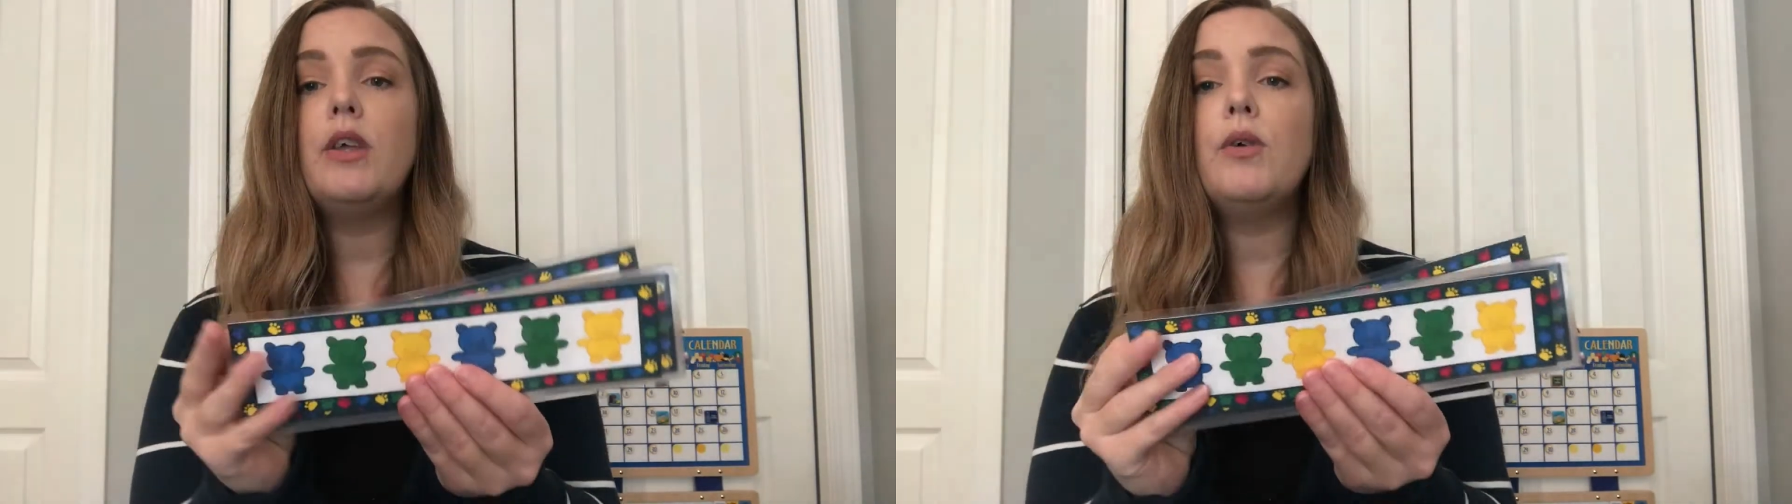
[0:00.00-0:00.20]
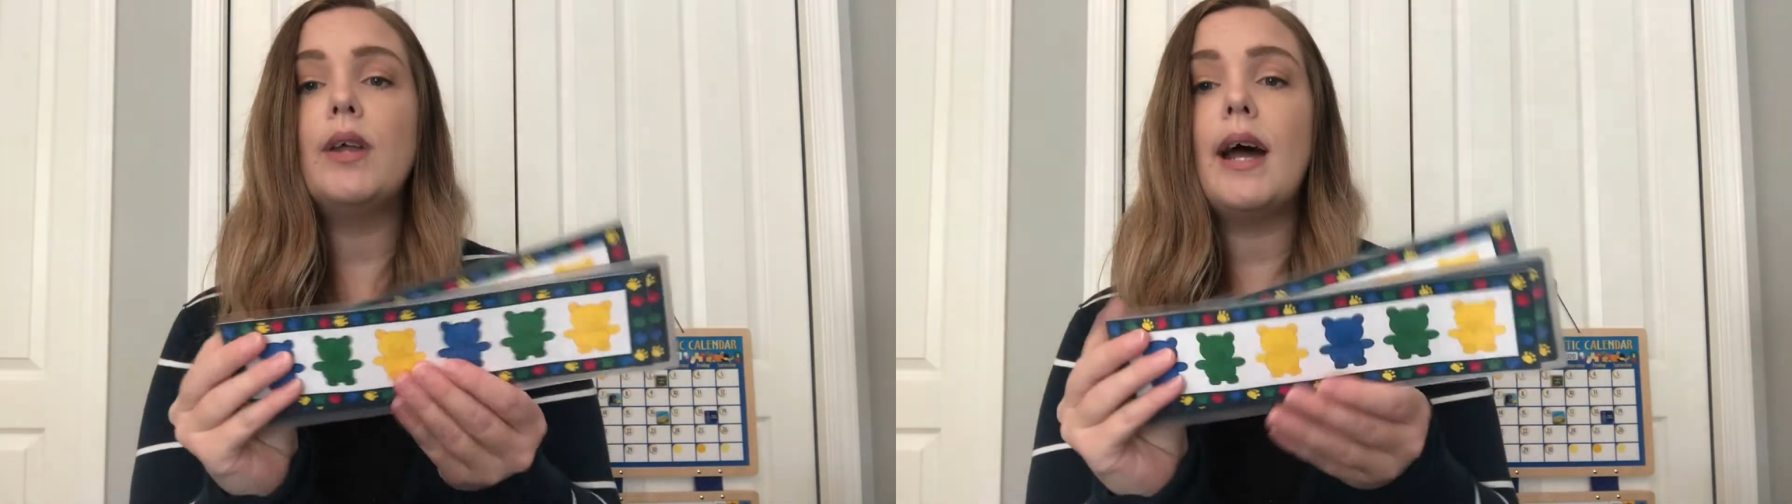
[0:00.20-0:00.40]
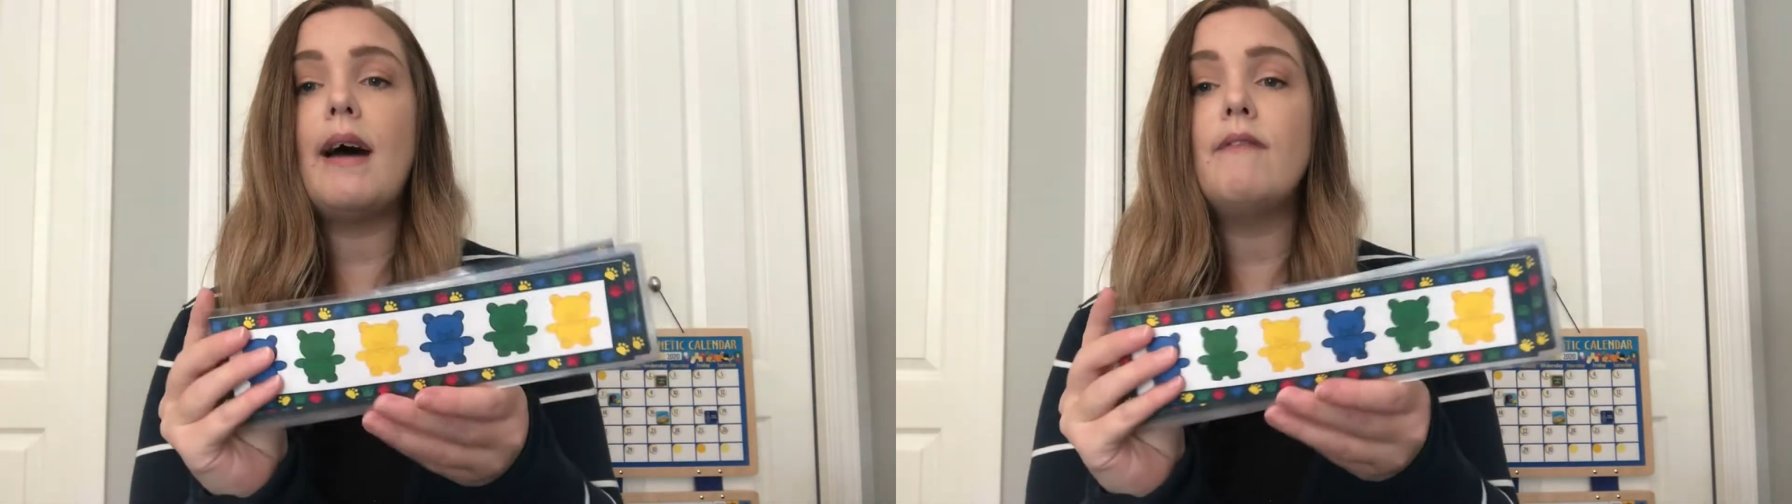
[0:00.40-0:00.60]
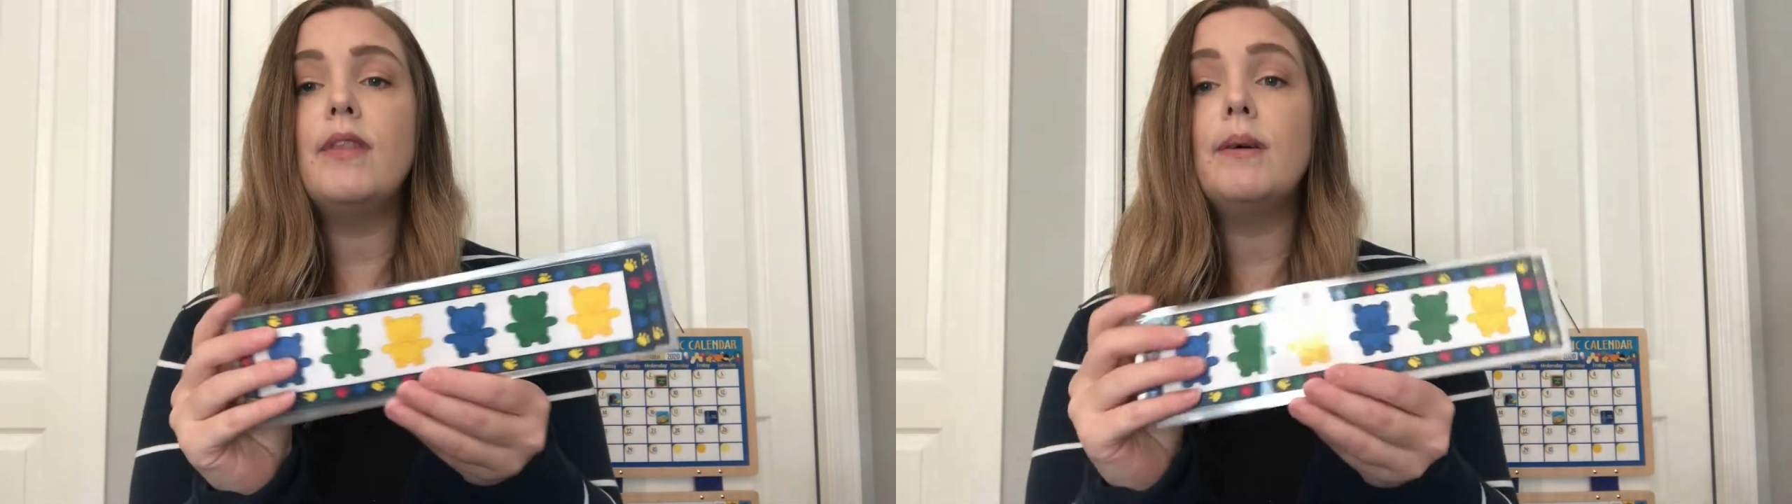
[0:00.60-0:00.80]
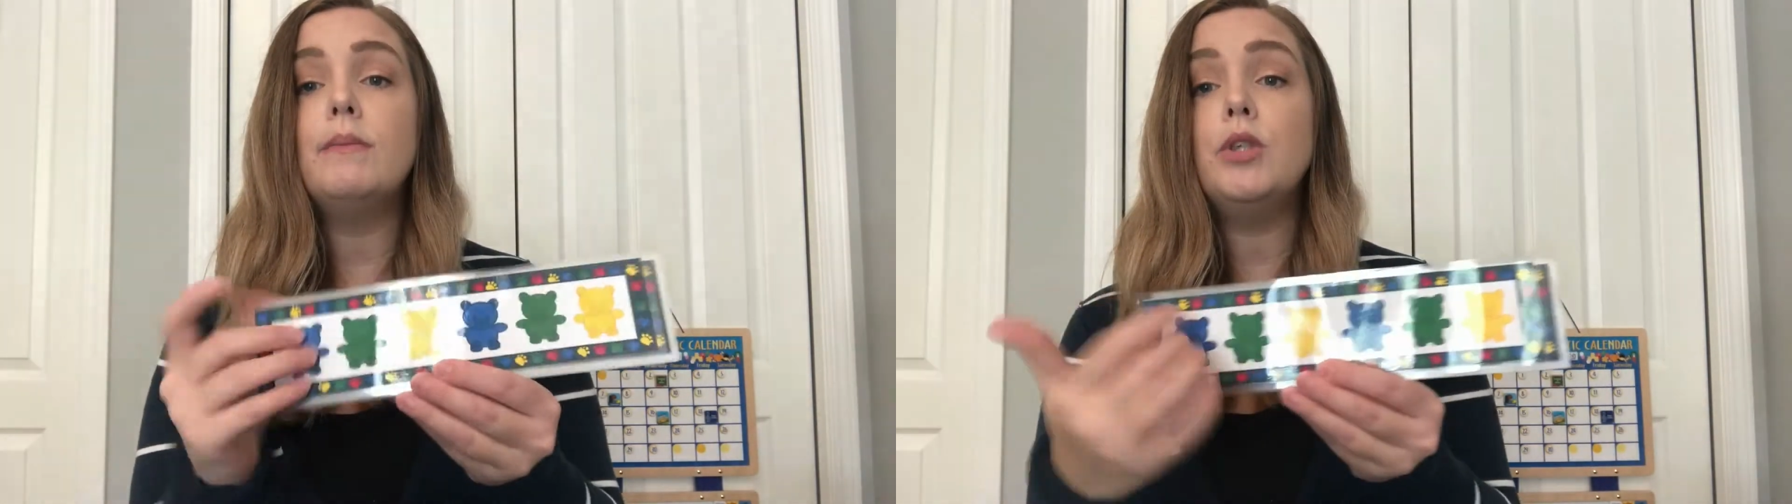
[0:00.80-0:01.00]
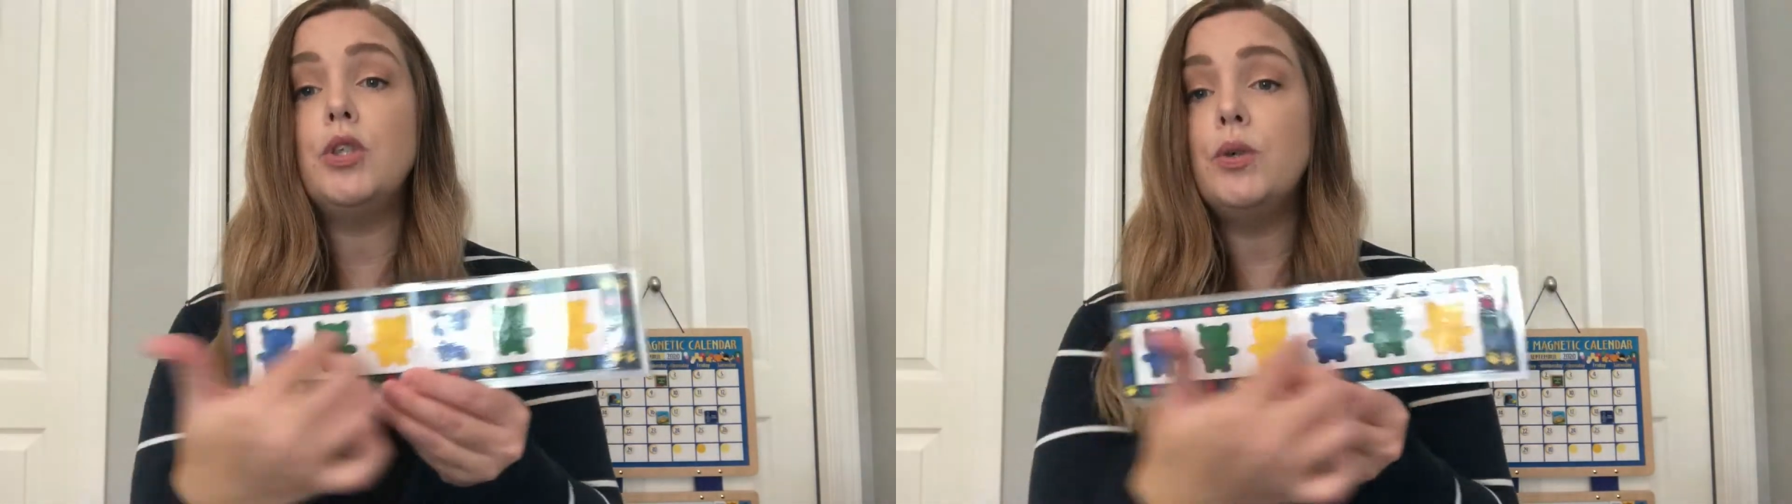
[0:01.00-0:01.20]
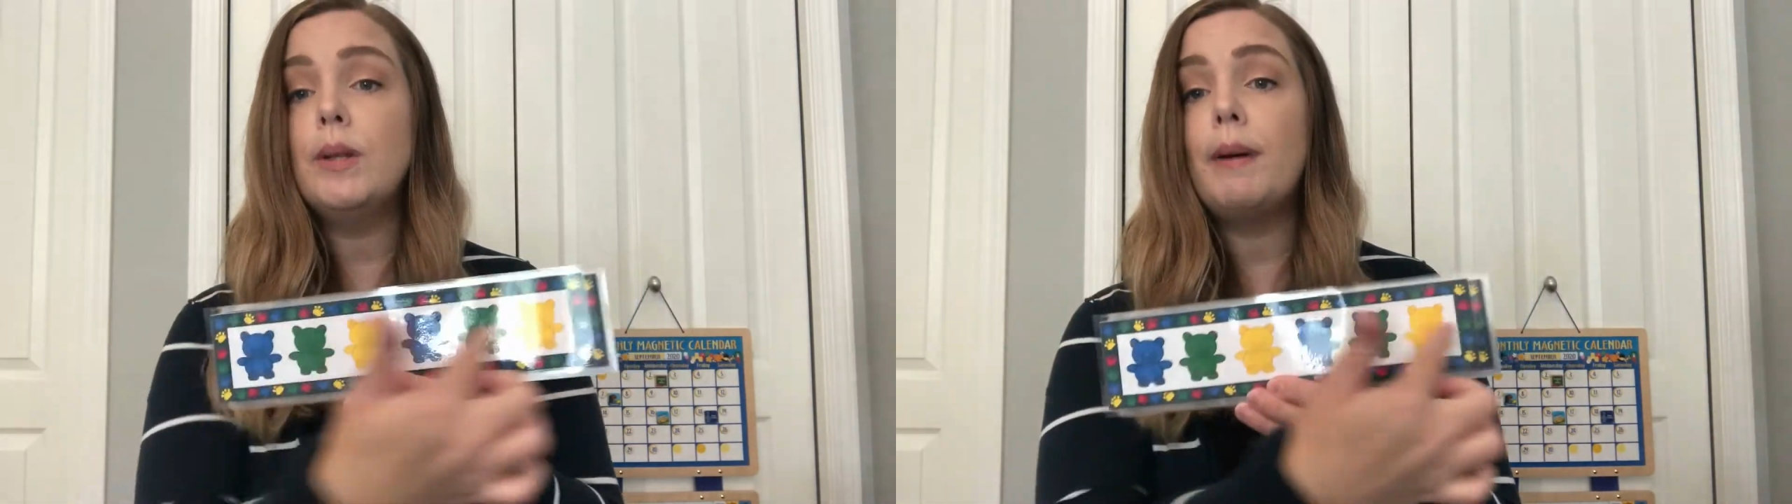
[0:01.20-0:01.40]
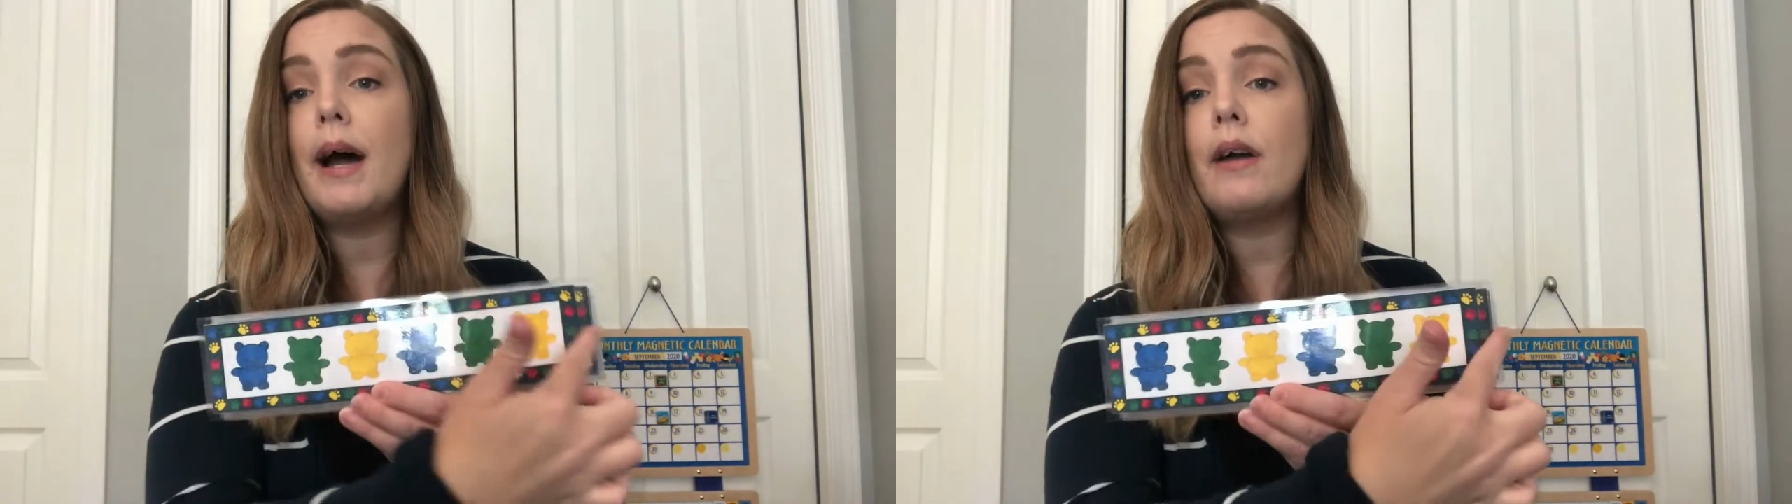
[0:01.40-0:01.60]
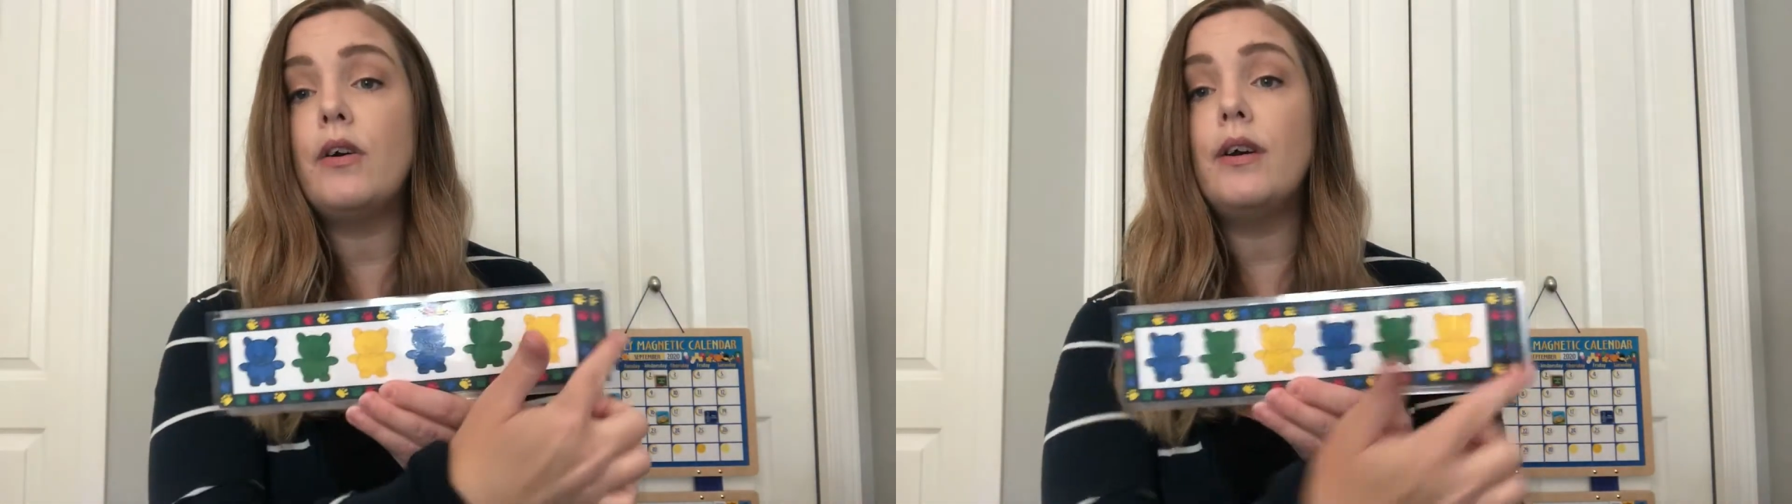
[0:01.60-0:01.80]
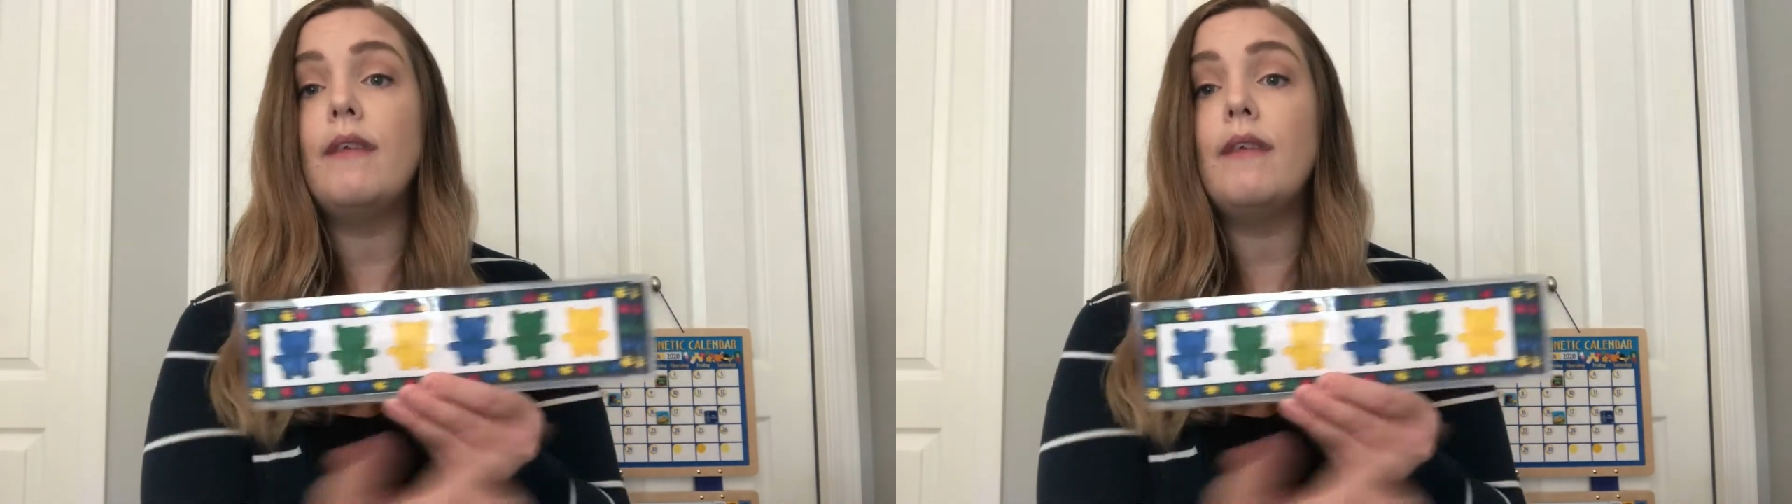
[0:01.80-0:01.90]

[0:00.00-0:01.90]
you could have them do the pattern